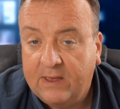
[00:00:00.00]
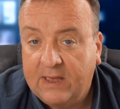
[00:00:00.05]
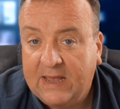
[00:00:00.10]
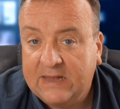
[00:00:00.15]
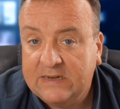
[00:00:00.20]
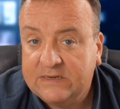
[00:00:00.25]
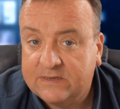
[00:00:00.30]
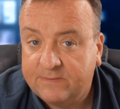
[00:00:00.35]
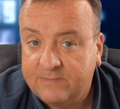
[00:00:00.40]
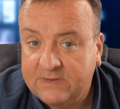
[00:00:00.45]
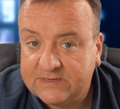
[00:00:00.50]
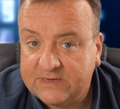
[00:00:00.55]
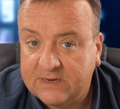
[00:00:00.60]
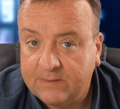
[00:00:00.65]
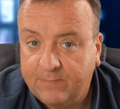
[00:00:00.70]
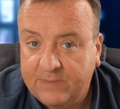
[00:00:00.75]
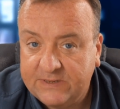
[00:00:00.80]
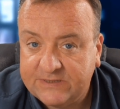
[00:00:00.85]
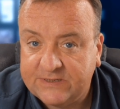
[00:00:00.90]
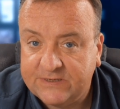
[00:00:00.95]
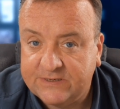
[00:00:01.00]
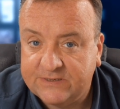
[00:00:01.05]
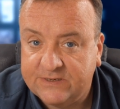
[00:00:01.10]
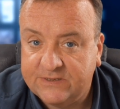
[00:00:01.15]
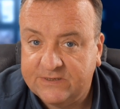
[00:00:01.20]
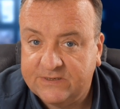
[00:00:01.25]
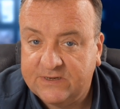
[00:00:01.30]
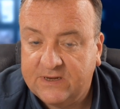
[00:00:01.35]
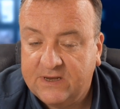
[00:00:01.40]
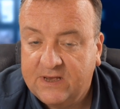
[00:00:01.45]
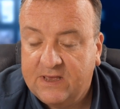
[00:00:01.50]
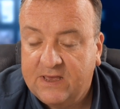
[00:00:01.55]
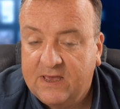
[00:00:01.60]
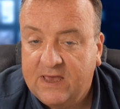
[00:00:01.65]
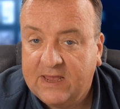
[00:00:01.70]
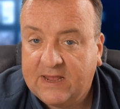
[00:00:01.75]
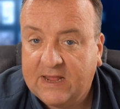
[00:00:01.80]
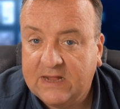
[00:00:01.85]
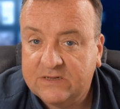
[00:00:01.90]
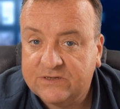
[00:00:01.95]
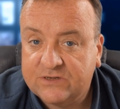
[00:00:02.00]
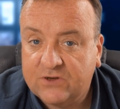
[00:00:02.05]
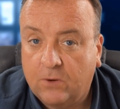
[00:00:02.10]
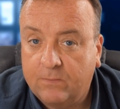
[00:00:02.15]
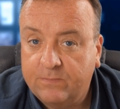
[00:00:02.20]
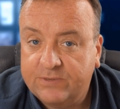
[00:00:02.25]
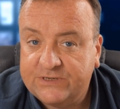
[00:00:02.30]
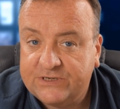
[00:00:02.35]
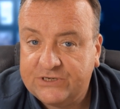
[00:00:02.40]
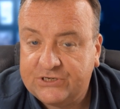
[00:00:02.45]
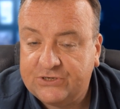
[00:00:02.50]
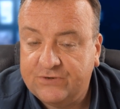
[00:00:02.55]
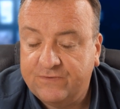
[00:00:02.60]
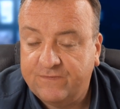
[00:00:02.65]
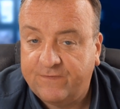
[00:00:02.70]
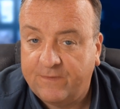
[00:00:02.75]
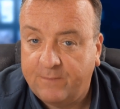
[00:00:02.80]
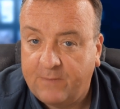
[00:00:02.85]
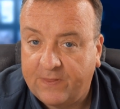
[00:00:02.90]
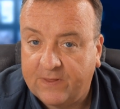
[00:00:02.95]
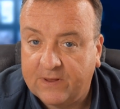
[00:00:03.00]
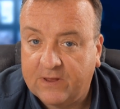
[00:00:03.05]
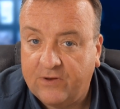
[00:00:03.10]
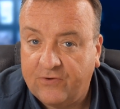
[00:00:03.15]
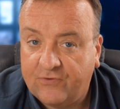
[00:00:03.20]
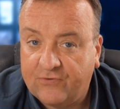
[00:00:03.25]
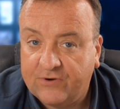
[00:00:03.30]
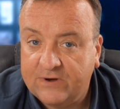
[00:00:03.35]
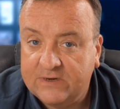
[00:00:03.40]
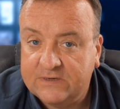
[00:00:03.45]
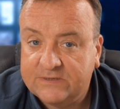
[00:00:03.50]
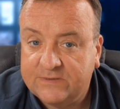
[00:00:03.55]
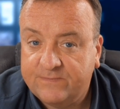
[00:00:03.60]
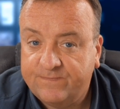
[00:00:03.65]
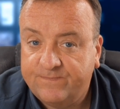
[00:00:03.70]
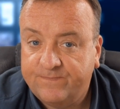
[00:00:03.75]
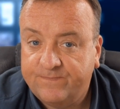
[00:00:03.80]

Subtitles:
and domestic businesses against competition from other countries.